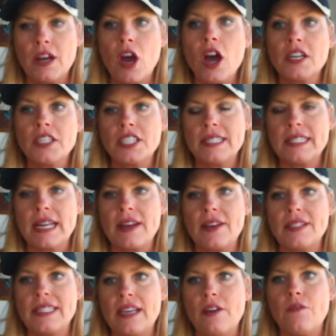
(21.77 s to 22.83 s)
auction style
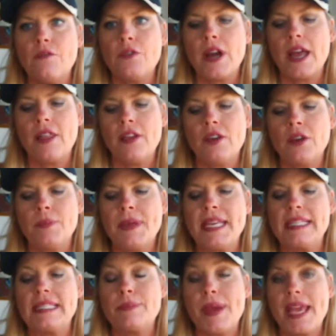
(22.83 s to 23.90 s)
sale for Eleanor
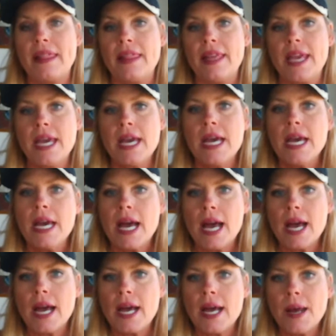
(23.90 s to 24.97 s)
Peace Bailey
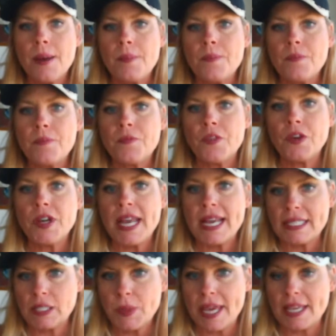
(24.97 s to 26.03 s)
for
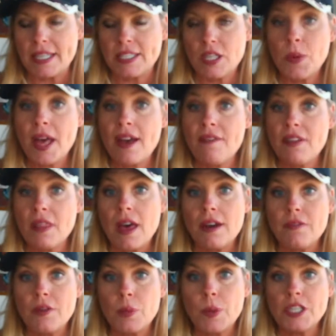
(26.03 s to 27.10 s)
next week. So we'll have a lot
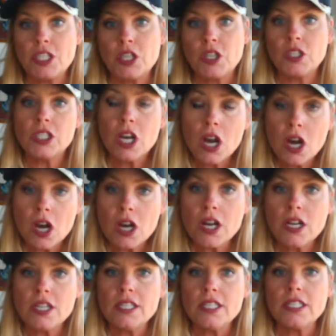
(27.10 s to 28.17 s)
of original
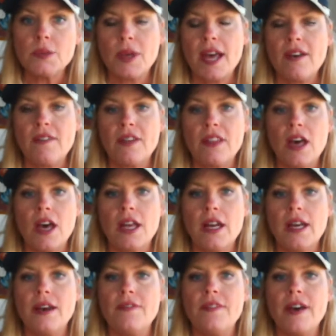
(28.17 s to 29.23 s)
dolls. We'll have a lot
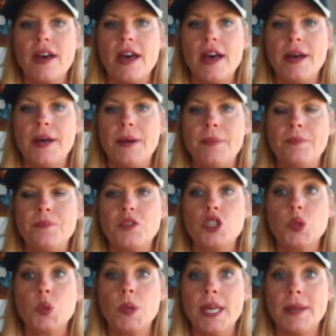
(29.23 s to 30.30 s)
of
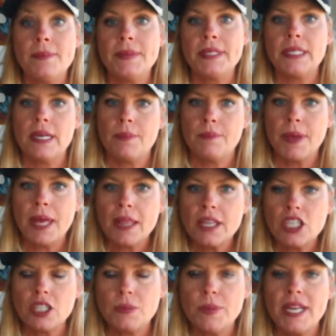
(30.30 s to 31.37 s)
trims and
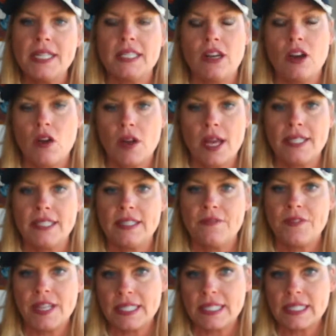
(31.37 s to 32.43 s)
embellishments and all kinds of
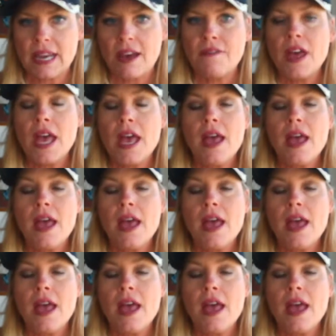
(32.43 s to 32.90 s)
fun stuff.